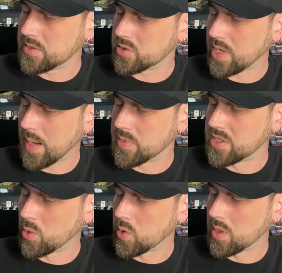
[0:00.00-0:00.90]
trap
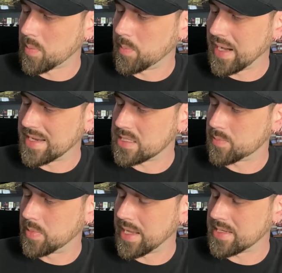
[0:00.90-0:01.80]
door, man's
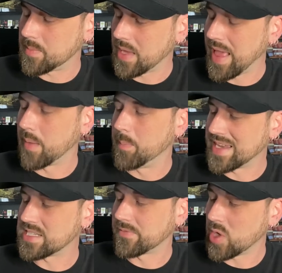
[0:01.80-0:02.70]

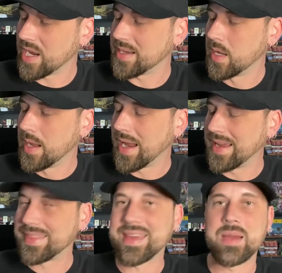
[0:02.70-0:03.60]
best friend,
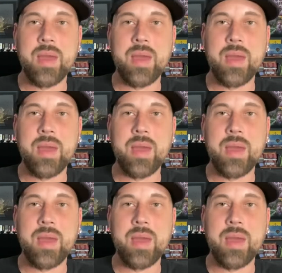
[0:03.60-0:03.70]
and theme.